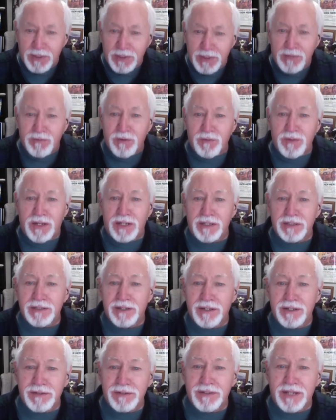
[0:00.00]
Valentine's
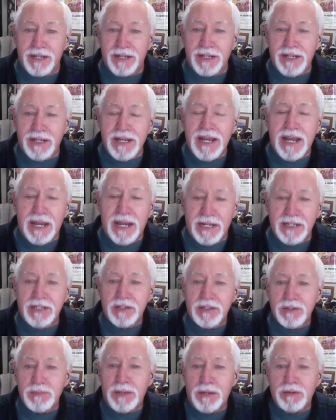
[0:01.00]
Day, and it's about
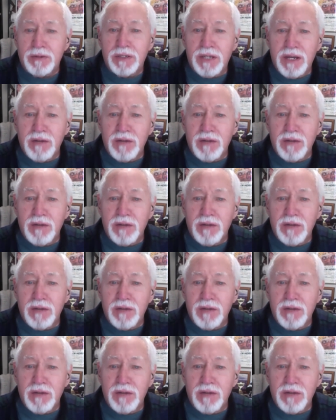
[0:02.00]
mm-hmm. love.